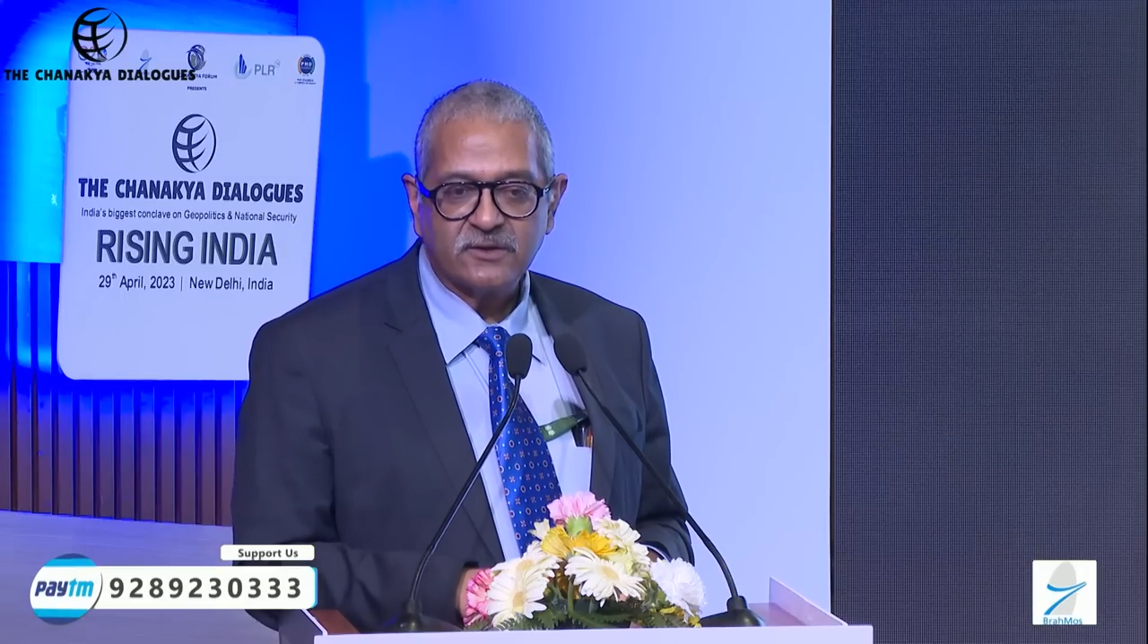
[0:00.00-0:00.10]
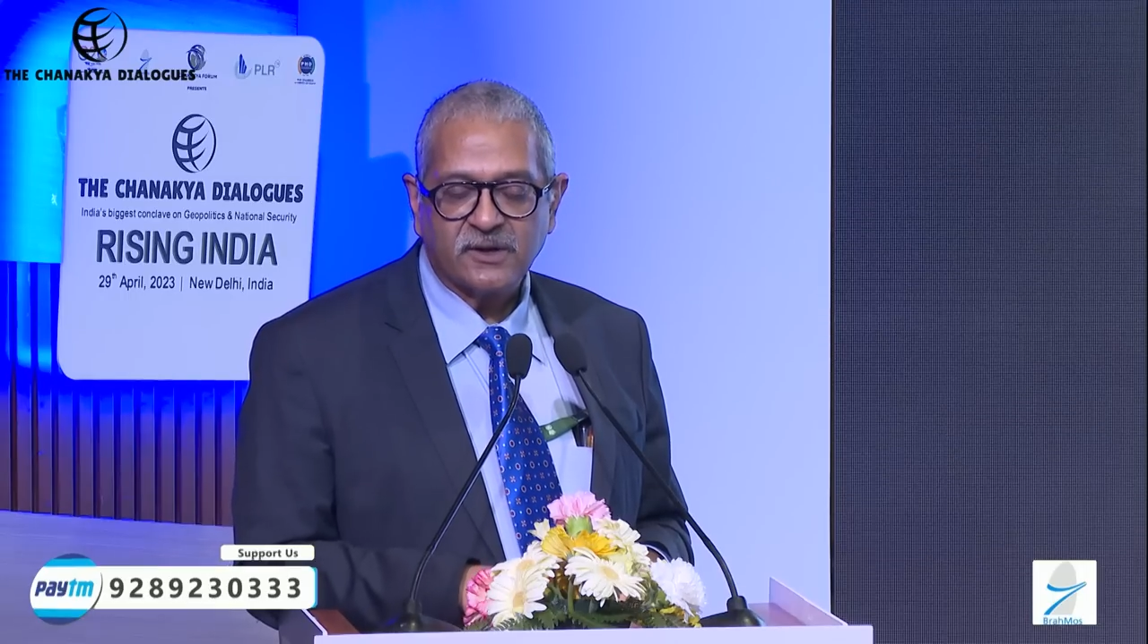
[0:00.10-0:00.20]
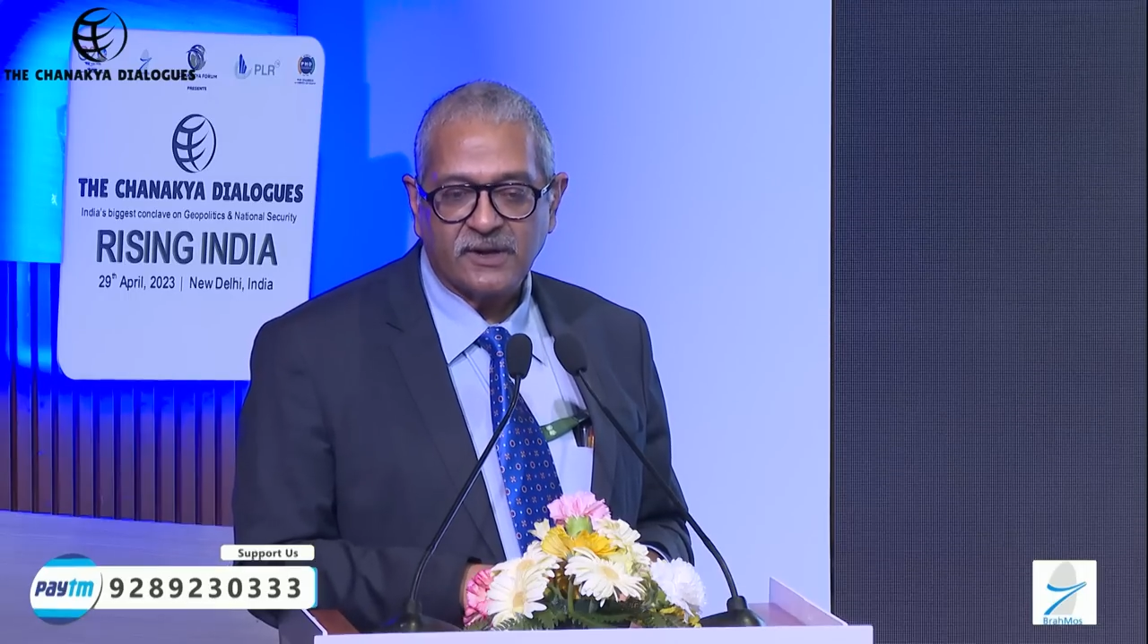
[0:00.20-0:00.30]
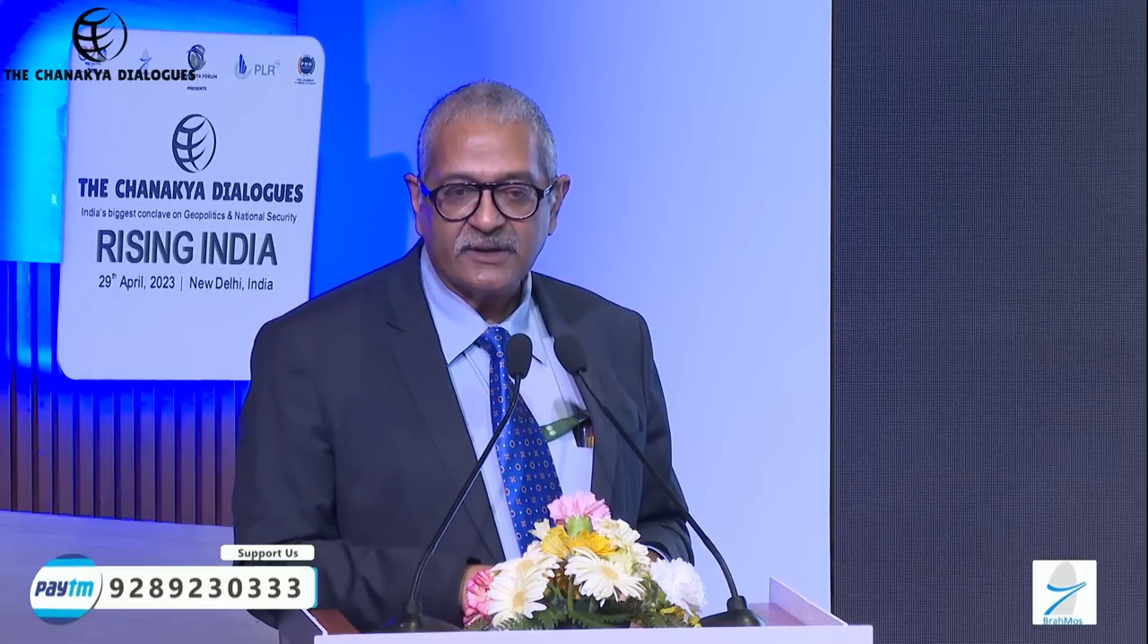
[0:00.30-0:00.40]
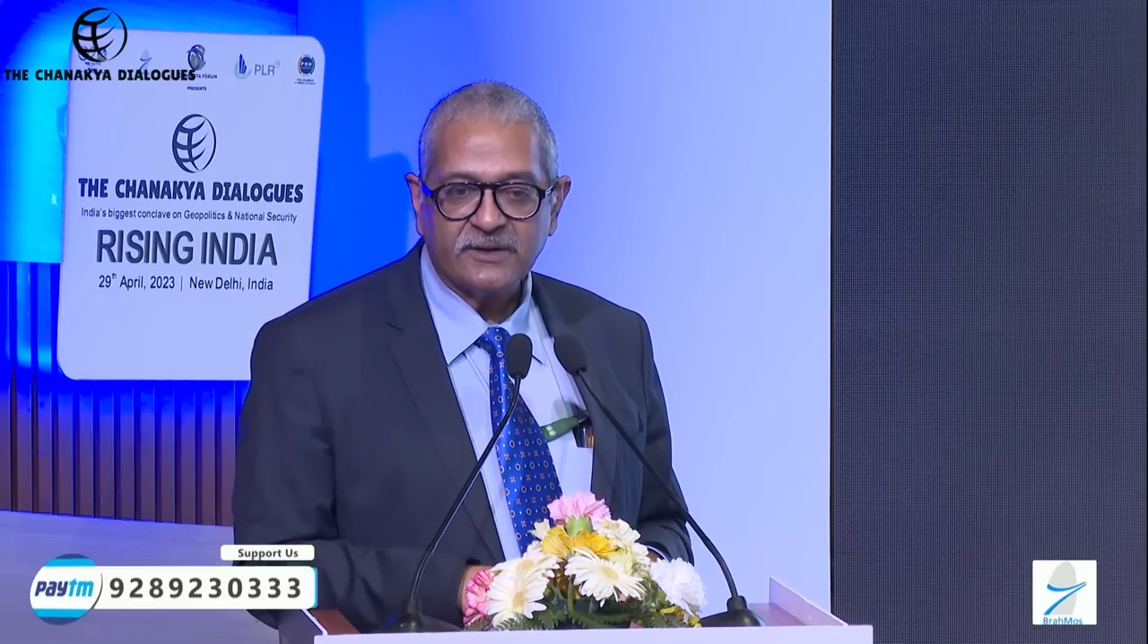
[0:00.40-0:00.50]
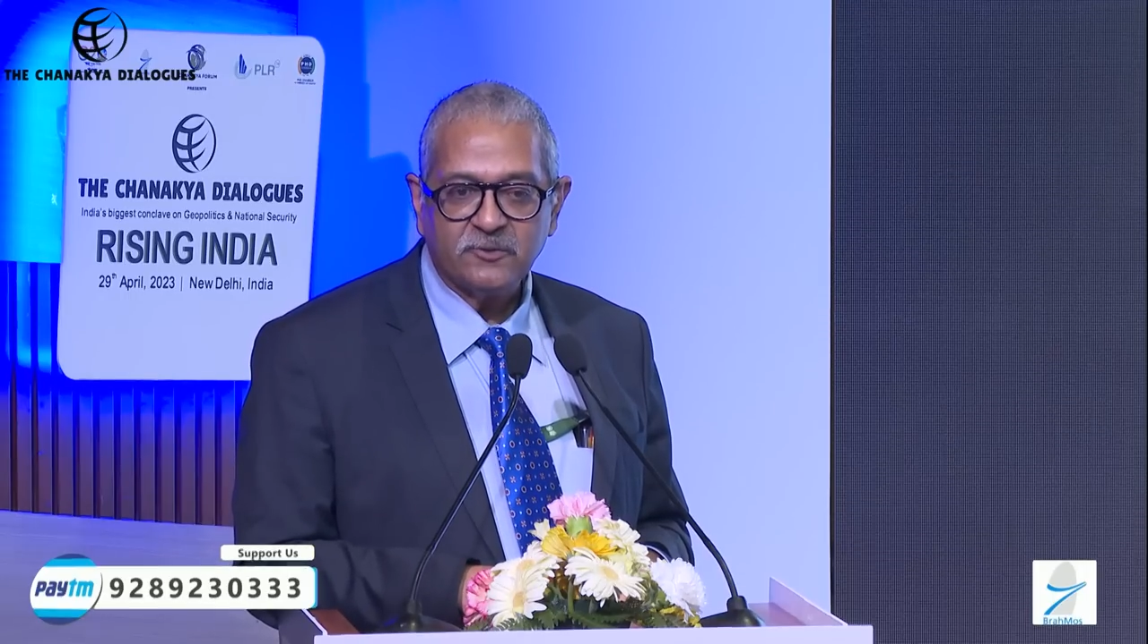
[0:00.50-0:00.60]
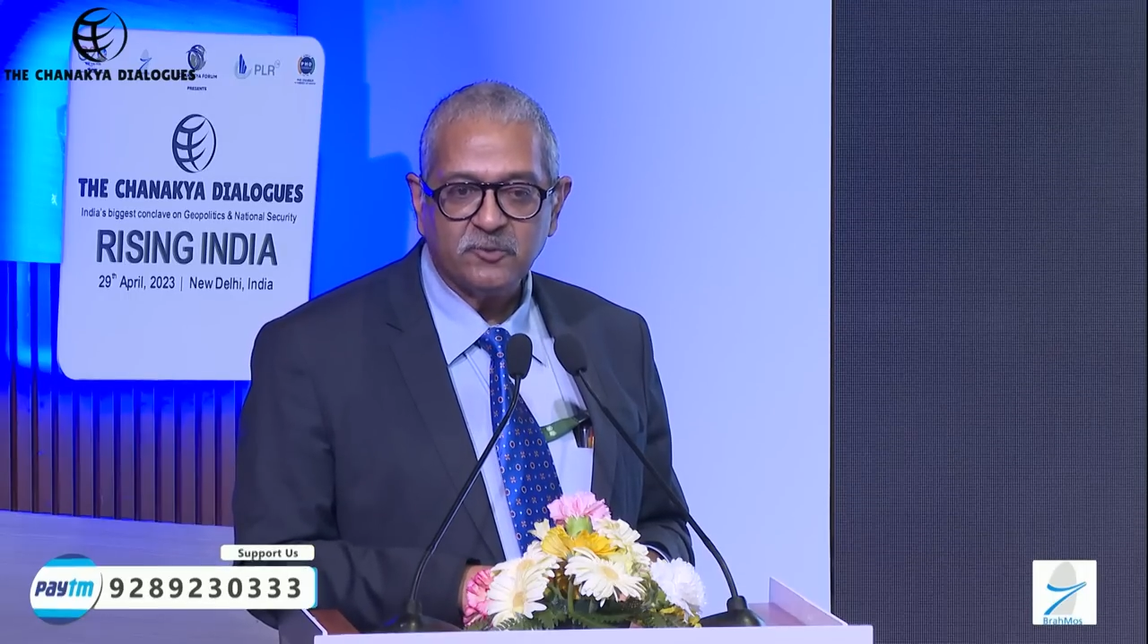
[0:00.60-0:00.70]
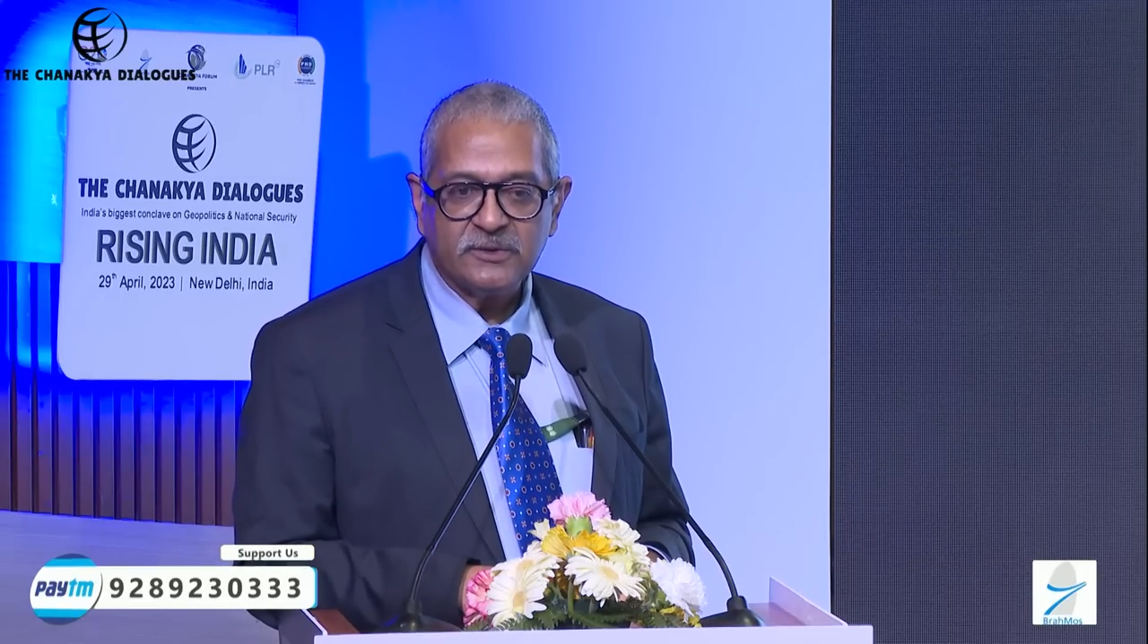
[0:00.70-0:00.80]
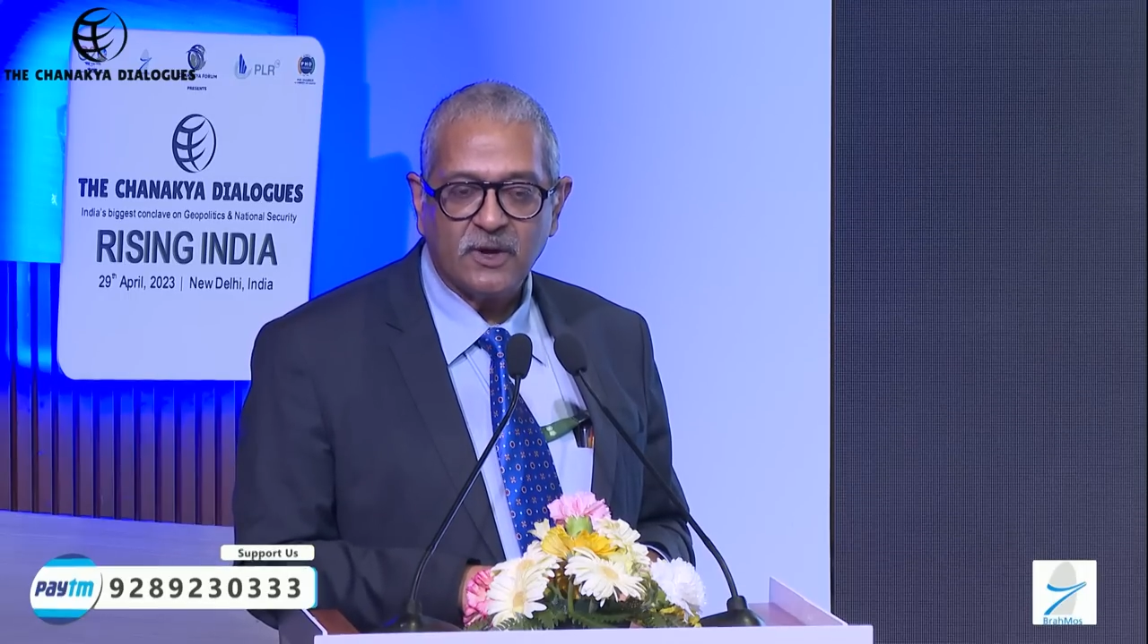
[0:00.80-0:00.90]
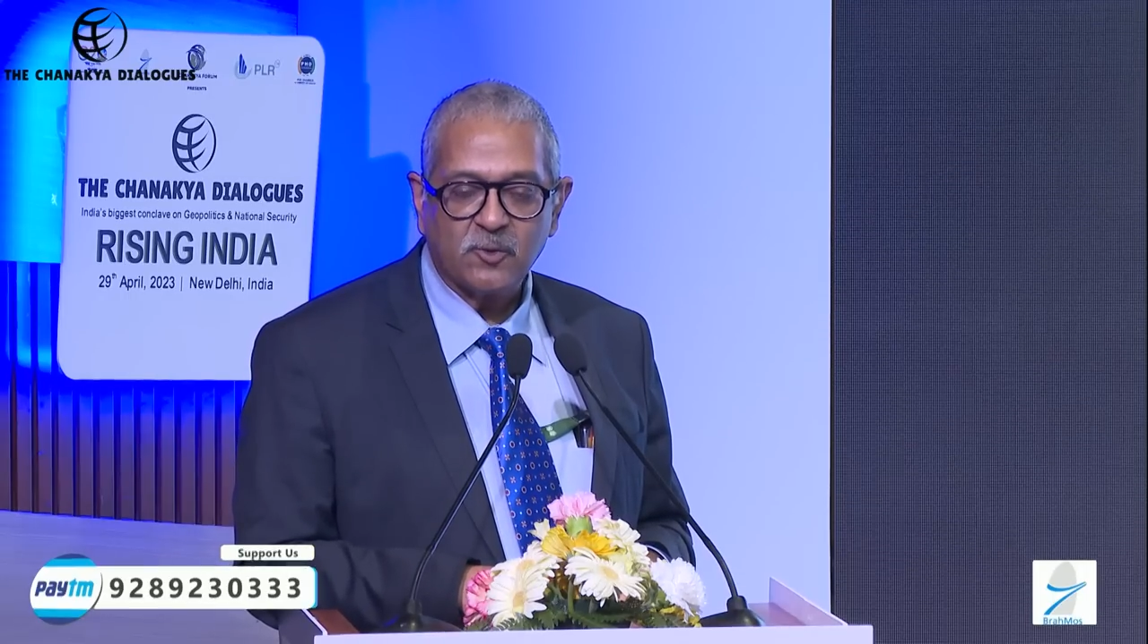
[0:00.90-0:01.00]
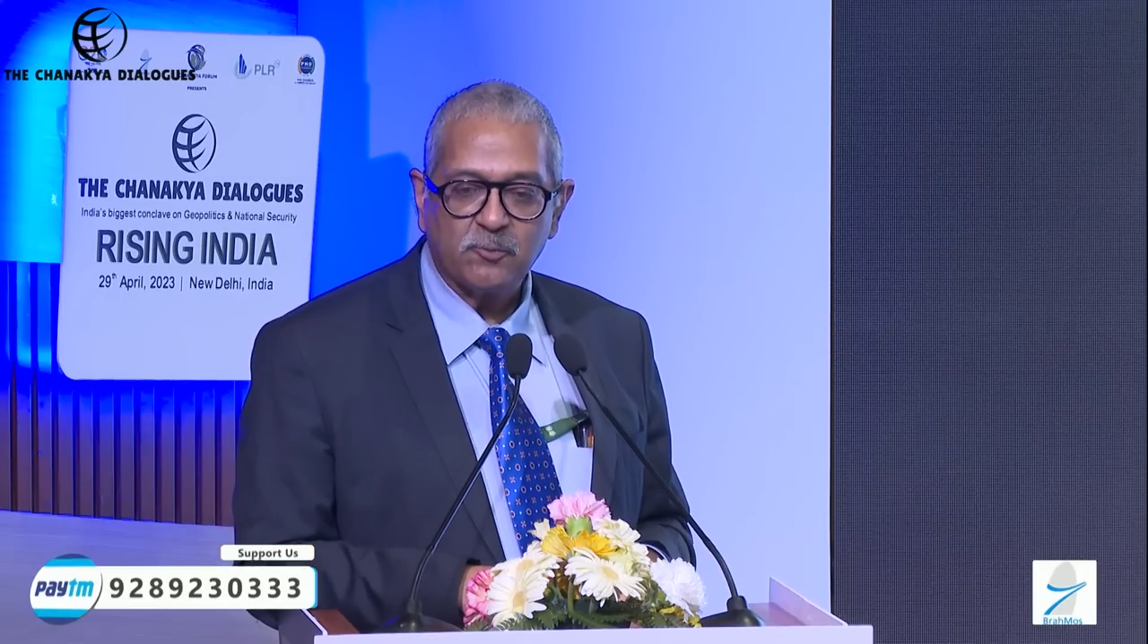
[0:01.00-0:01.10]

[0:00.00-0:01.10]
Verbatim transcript: created with our